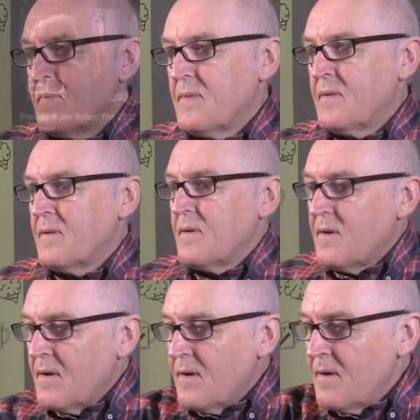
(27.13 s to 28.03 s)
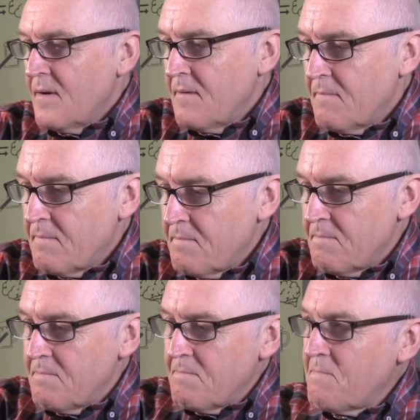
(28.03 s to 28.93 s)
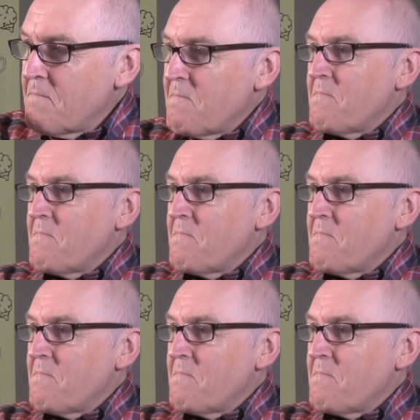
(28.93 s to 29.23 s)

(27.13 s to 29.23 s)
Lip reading: Nothing is said.